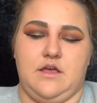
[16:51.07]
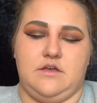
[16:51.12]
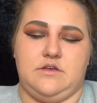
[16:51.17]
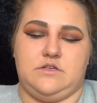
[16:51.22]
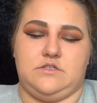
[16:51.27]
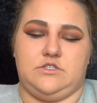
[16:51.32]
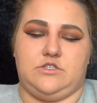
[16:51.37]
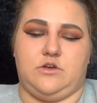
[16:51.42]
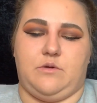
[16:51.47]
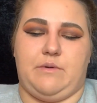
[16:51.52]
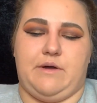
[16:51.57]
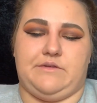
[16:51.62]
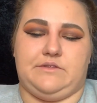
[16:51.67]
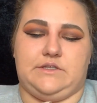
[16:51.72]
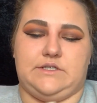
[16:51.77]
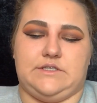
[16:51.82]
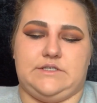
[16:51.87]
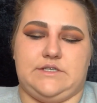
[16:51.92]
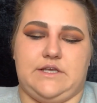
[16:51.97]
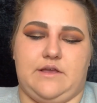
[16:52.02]
So about the
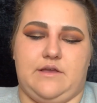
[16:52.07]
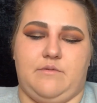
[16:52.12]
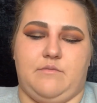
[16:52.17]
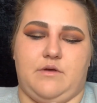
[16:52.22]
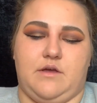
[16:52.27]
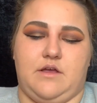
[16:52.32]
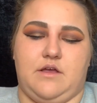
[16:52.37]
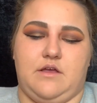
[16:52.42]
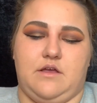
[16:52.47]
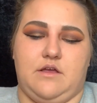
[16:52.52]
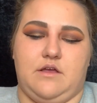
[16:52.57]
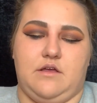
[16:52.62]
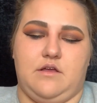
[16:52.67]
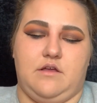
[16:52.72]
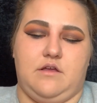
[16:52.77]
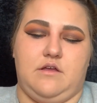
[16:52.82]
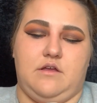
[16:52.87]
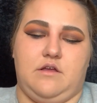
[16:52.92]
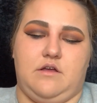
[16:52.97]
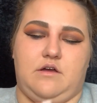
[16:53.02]
same
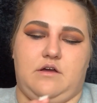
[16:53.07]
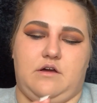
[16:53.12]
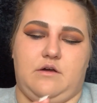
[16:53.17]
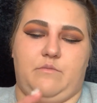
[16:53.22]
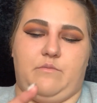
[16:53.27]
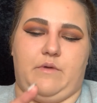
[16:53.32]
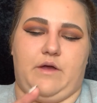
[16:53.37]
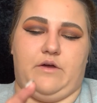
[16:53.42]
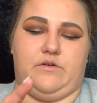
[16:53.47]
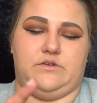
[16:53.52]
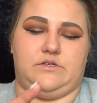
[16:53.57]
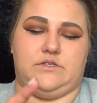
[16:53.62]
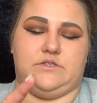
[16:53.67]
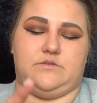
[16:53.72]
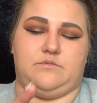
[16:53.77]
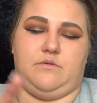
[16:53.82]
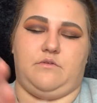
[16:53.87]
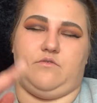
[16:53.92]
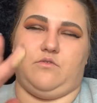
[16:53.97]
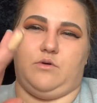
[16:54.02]
amount as
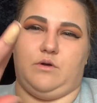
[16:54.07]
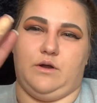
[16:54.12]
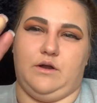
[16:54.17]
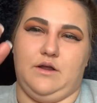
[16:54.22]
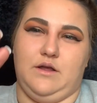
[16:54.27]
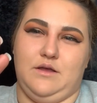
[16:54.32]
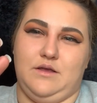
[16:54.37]
before.